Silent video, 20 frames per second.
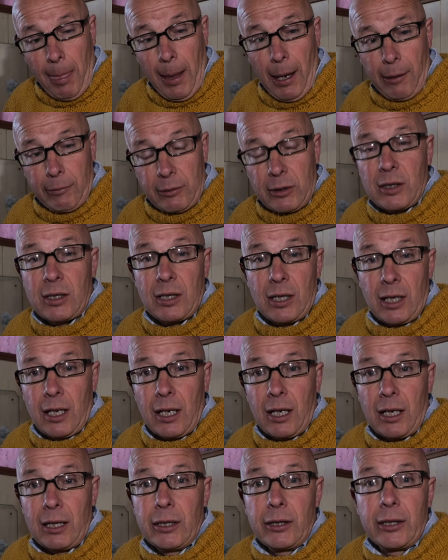I was
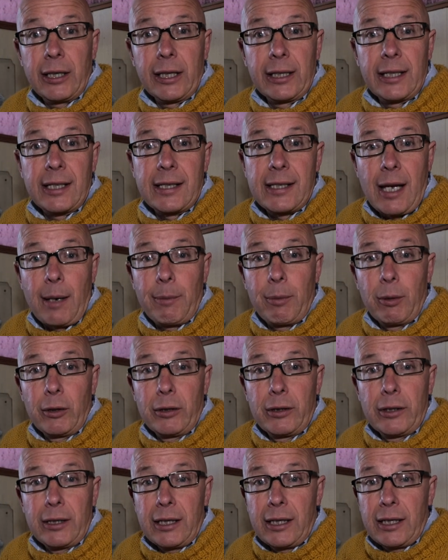looking this up
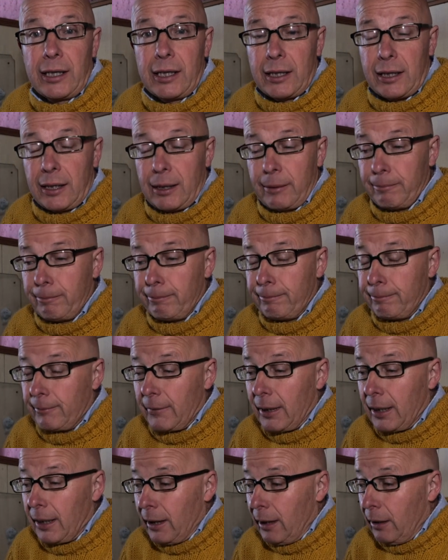on the
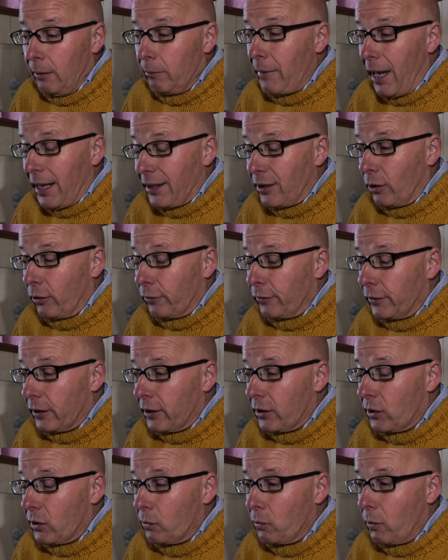Met
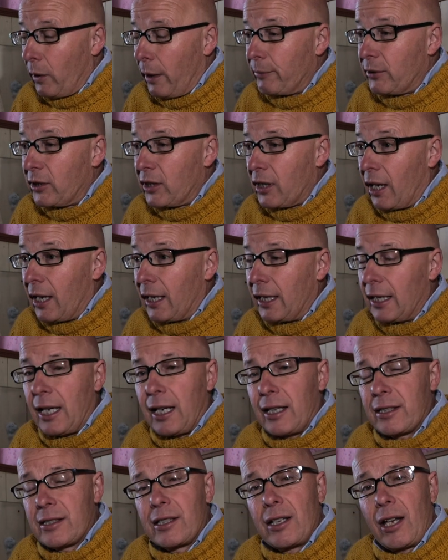Office website
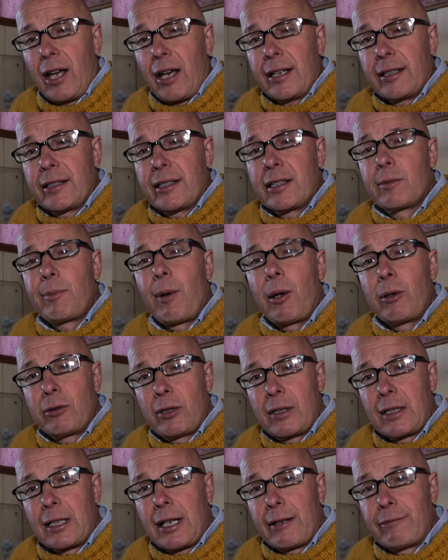last night, spoke
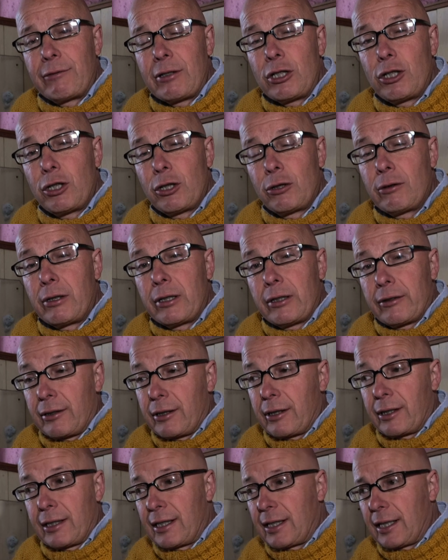to the lovely Julia,
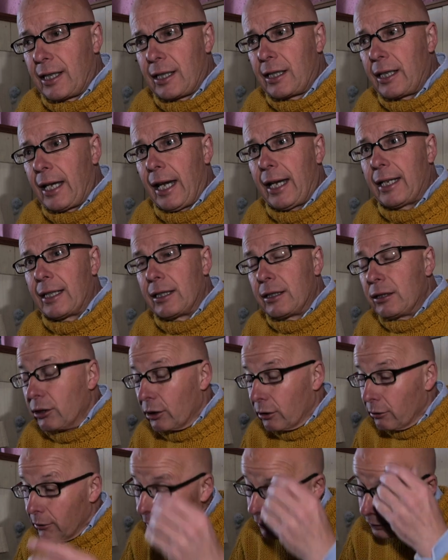and I said, hey,
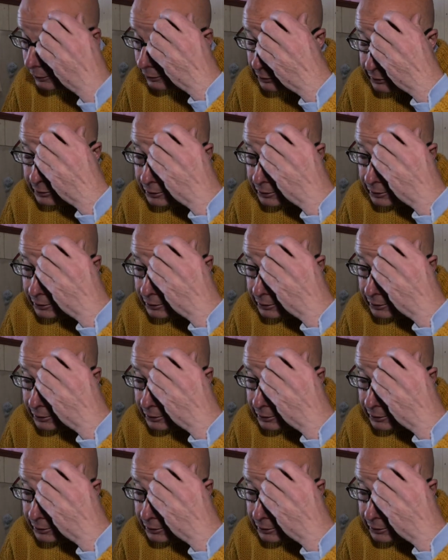Julia,